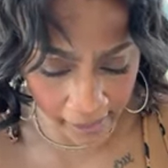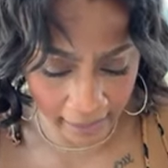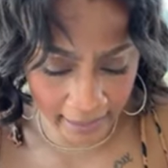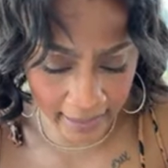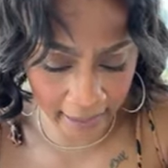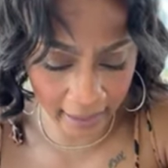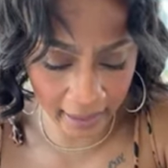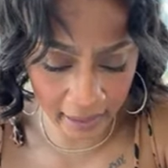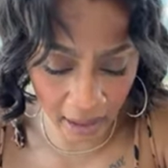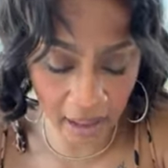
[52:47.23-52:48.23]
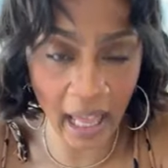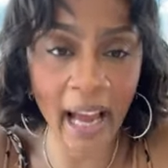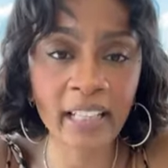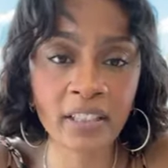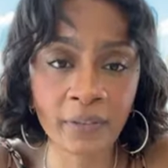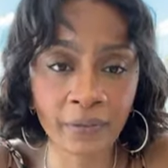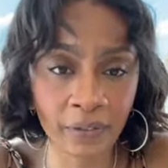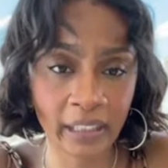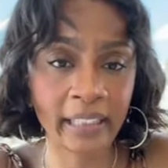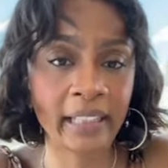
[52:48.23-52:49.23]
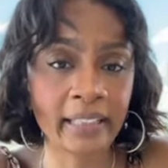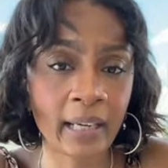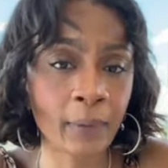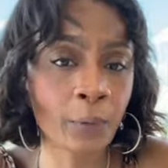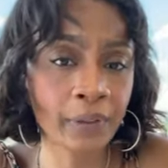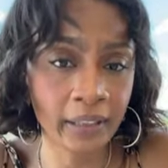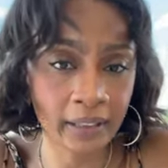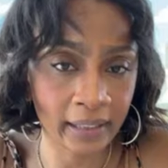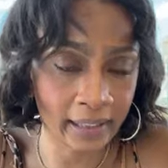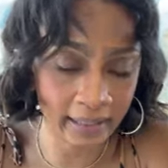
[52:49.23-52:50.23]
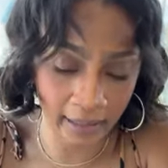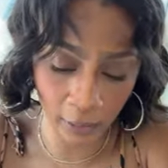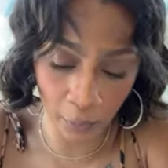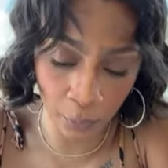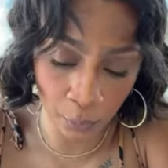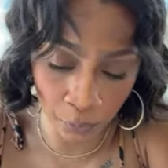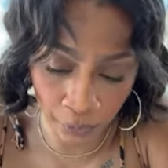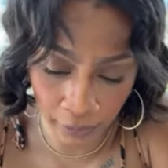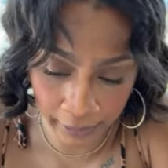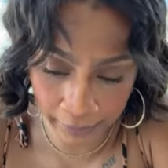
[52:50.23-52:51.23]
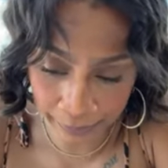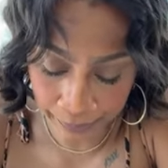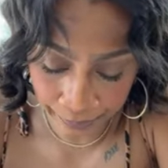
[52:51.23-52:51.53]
it says Elijah flees. I'm gonna read this and then we'll move on.